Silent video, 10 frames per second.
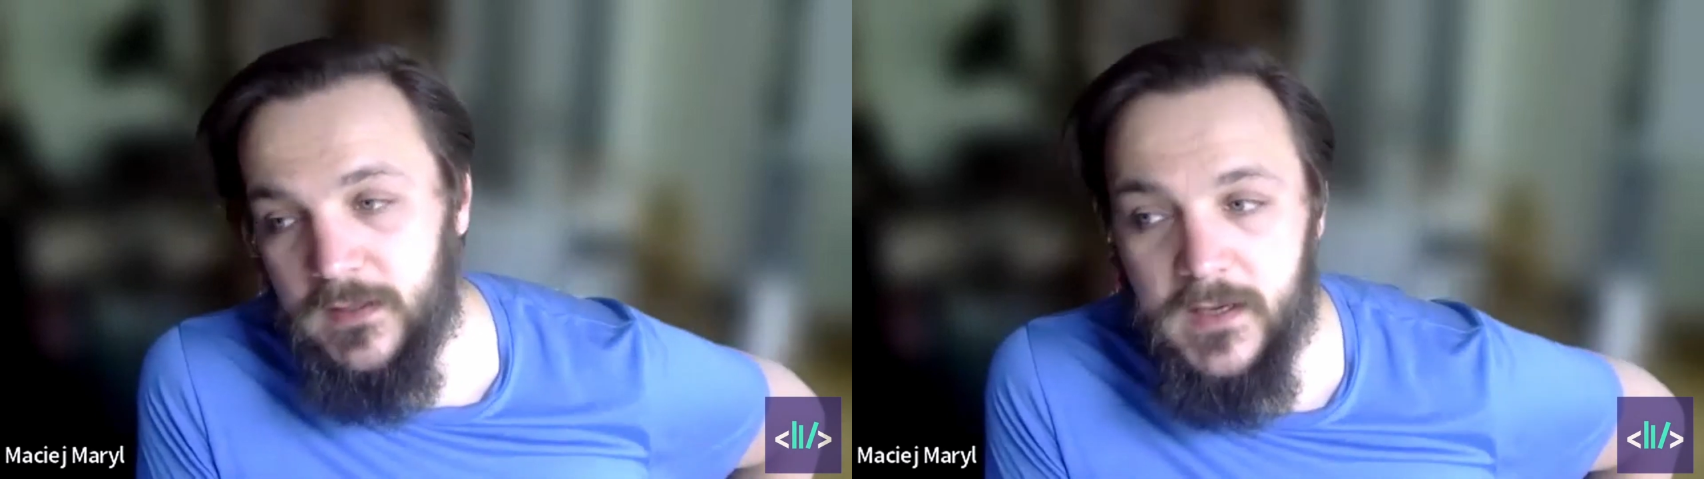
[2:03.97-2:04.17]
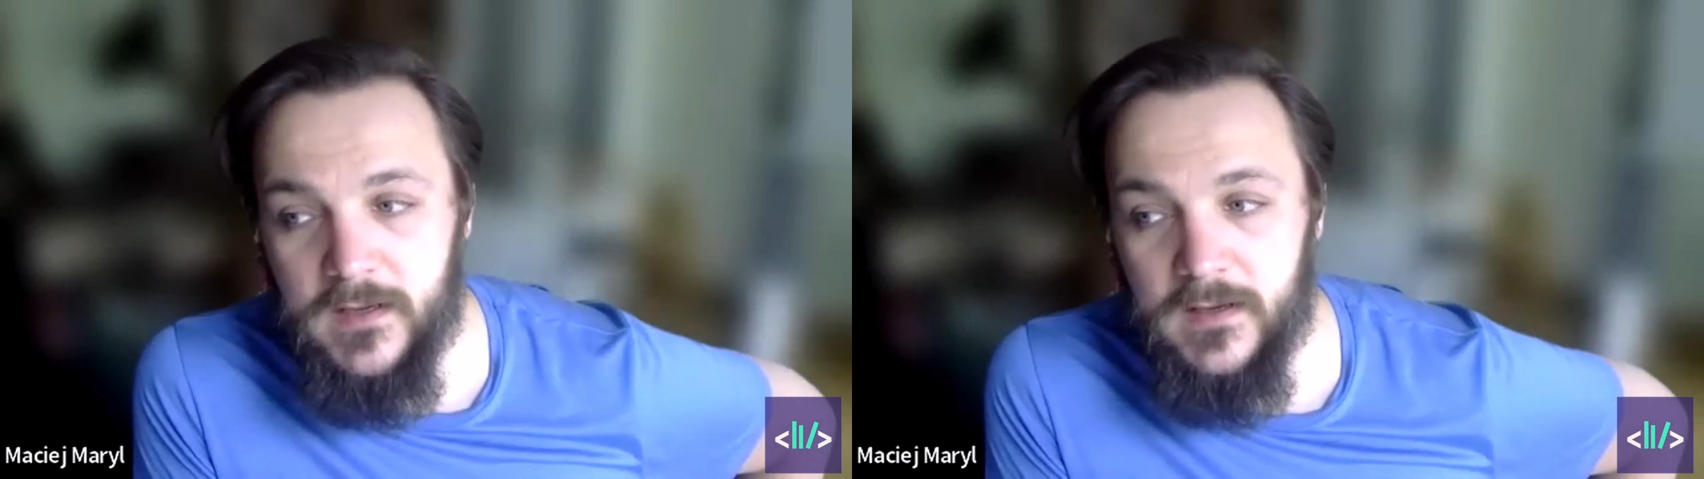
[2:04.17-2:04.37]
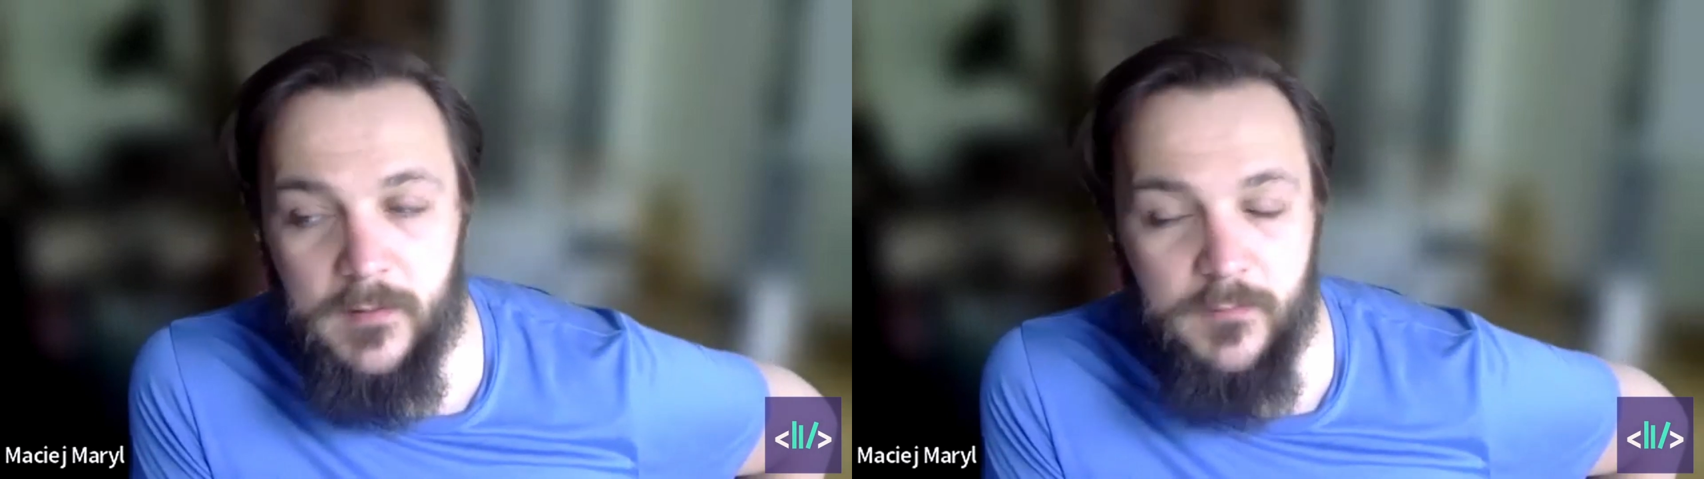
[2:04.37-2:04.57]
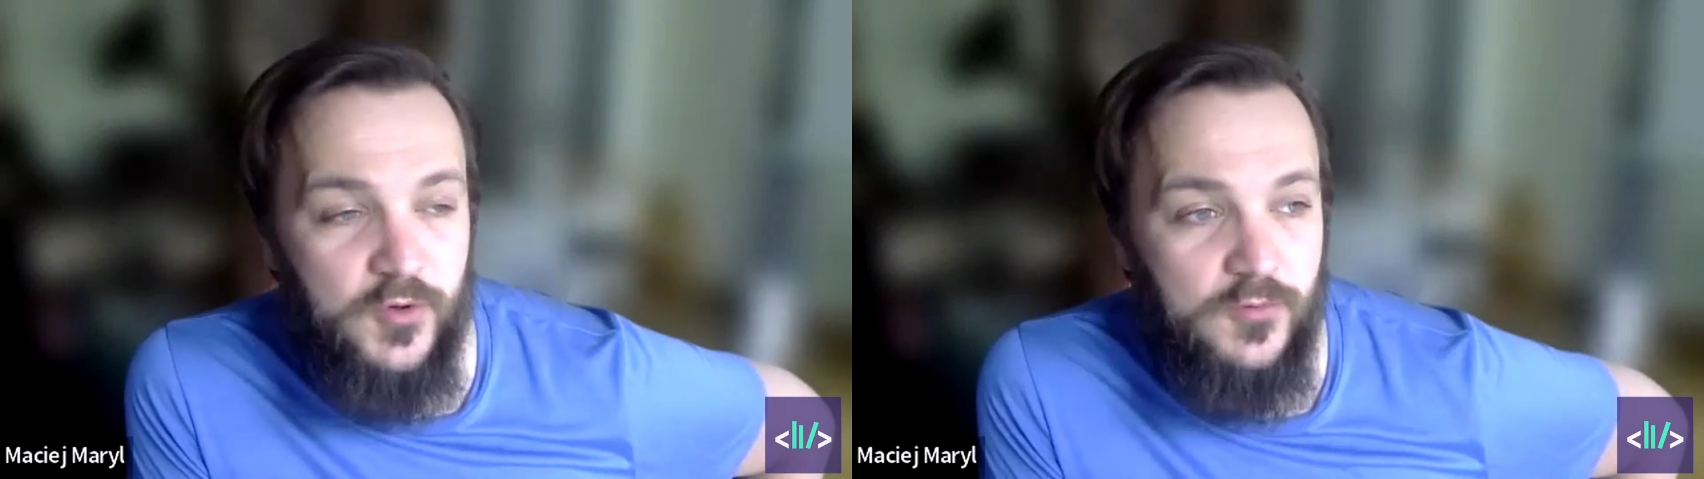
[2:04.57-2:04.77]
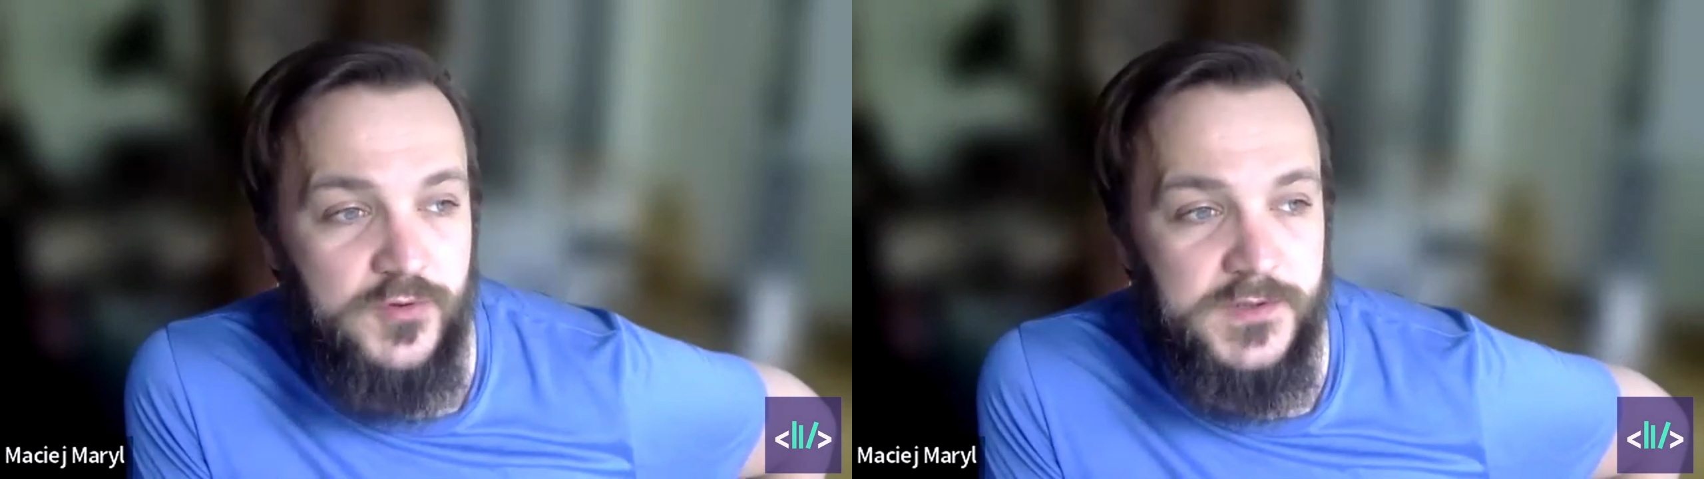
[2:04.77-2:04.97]

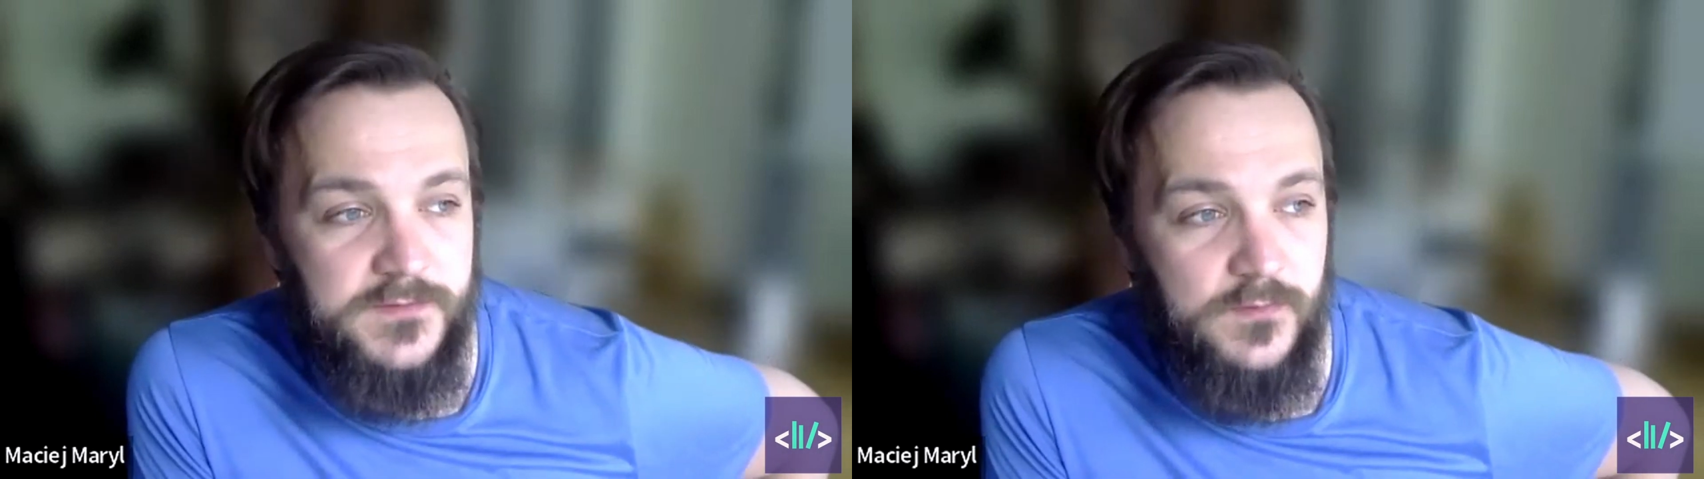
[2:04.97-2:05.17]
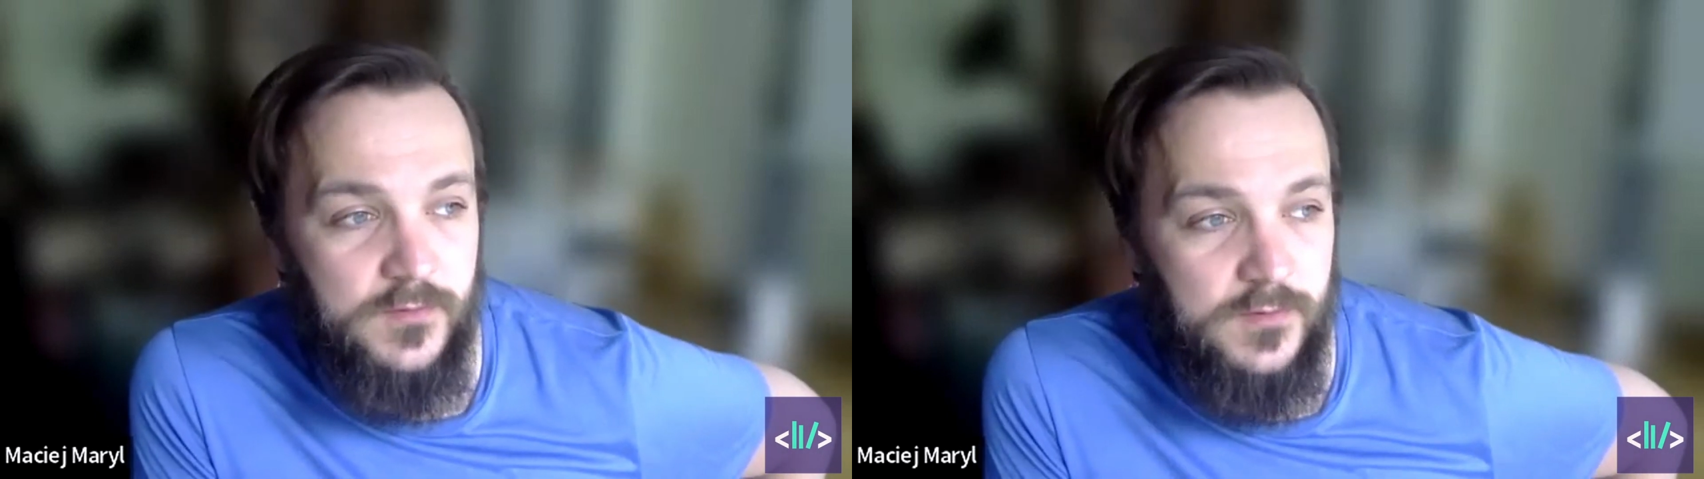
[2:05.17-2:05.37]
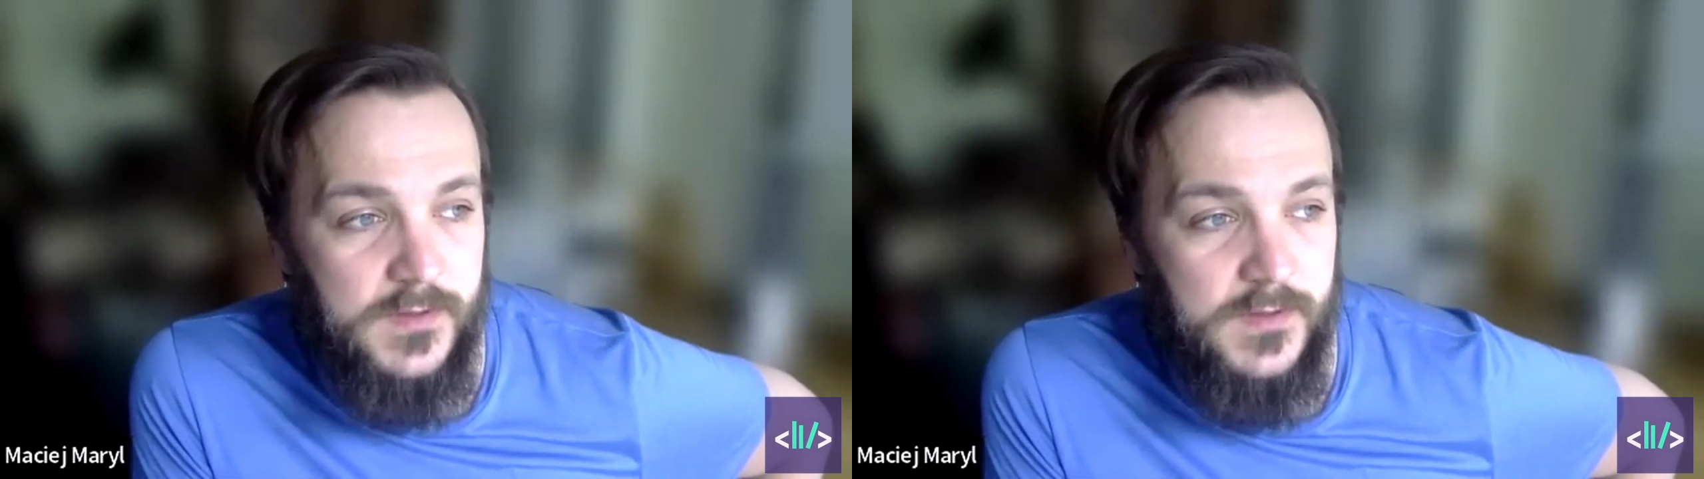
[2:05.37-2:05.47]
approaches for,